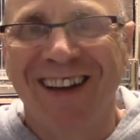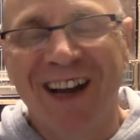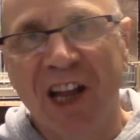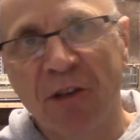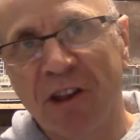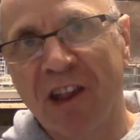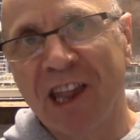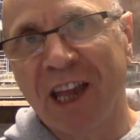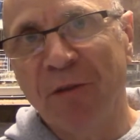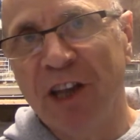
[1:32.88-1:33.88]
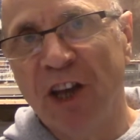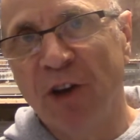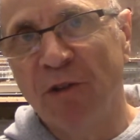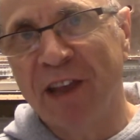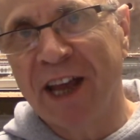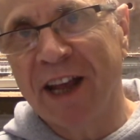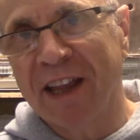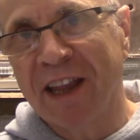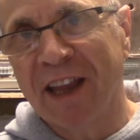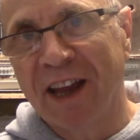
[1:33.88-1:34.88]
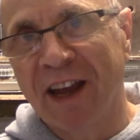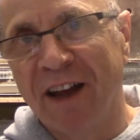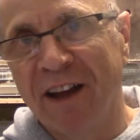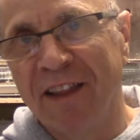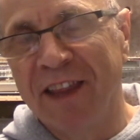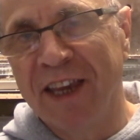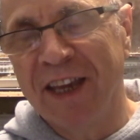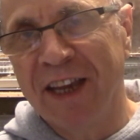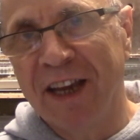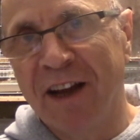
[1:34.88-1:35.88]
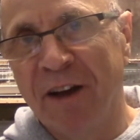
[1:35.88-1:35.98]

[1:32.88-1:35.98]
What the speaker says: So as I say, we know that the